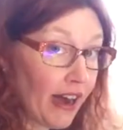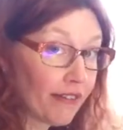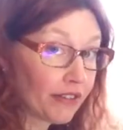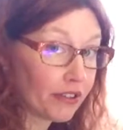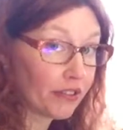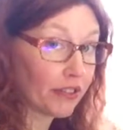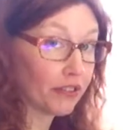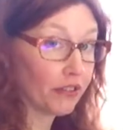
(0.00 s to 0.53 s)
have
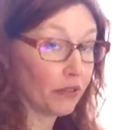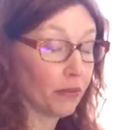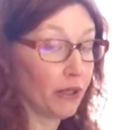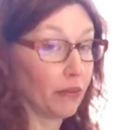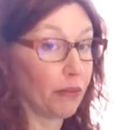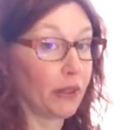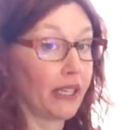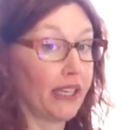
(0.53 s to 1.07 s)
a system
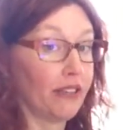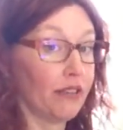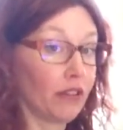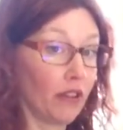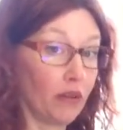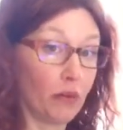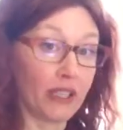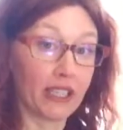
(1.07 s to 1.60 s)
in place
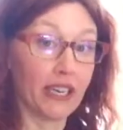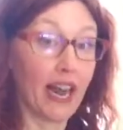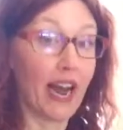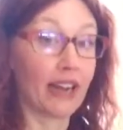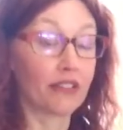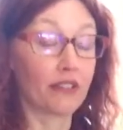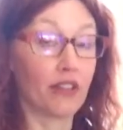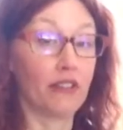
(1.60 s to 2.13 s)
so that we can
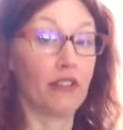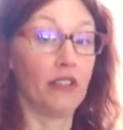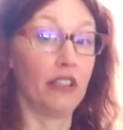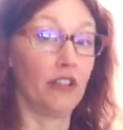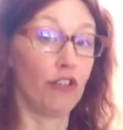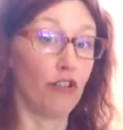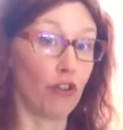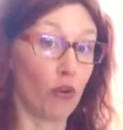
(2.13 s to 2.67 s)
access and
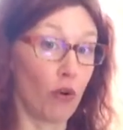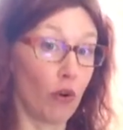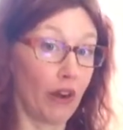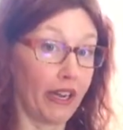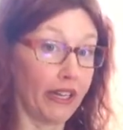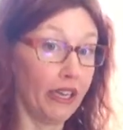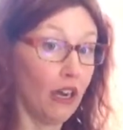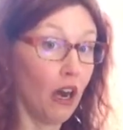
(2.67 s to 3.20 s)

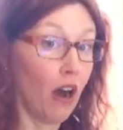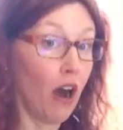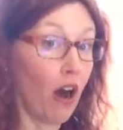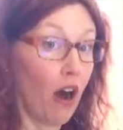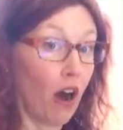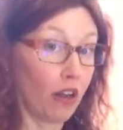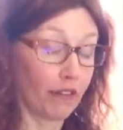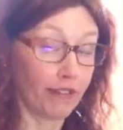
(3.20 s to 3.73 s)
enjoy
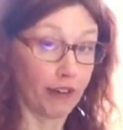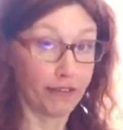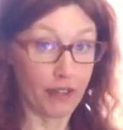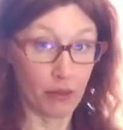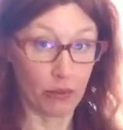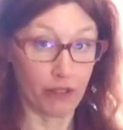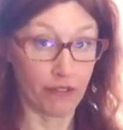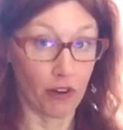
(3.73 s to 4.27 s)
all of our
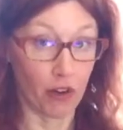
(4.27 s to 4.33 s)
family